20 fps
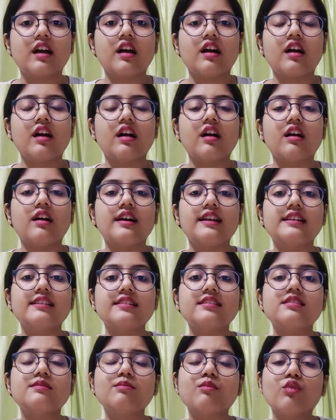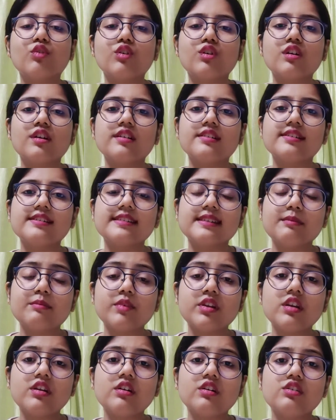It is more
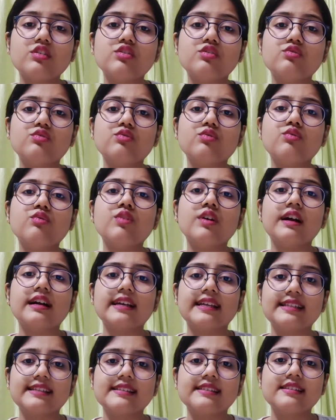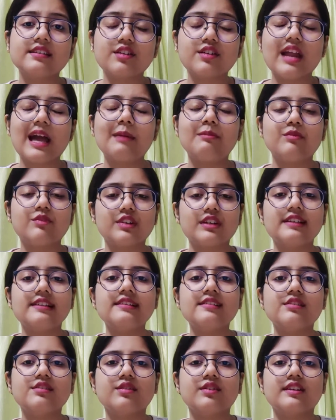similar to Instagram
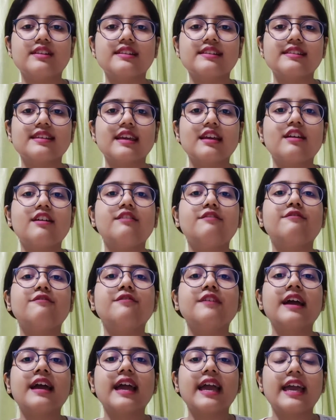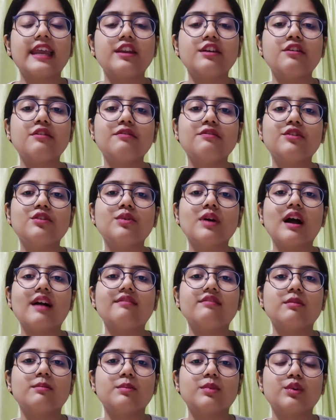Reels. You can say if any of you
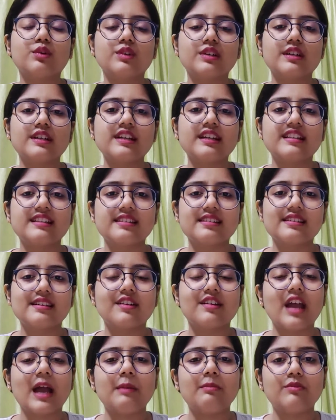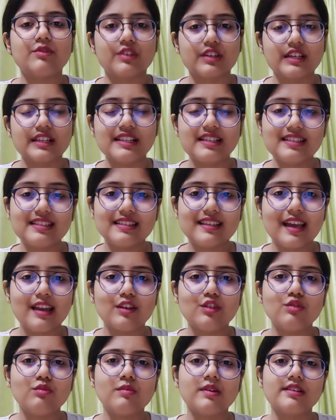have uploaded Instagram Reels,
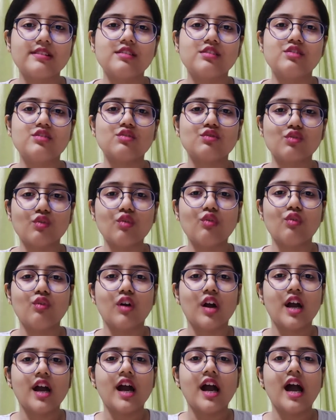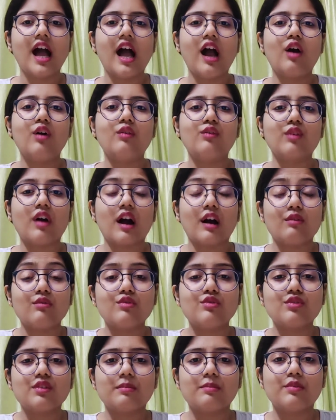then you must know how
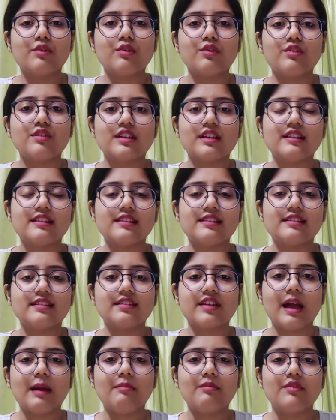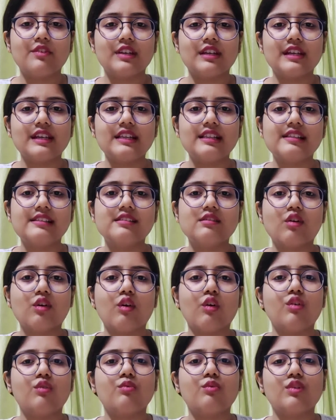to upload Instagram Reels
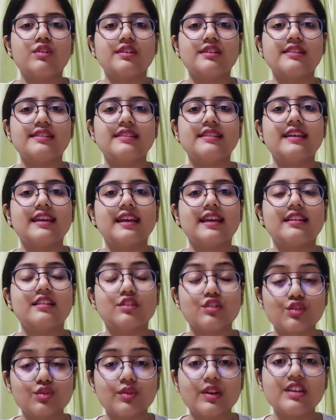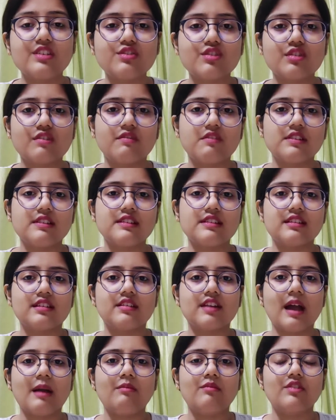or what is the duration of
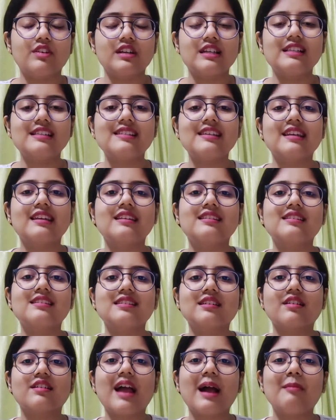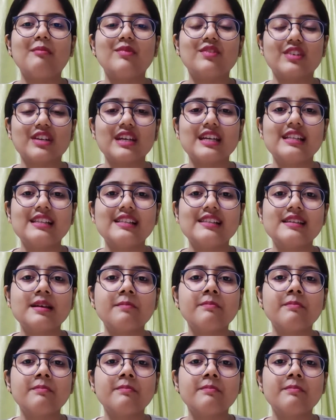Instagram Reels. In Instagram Reels,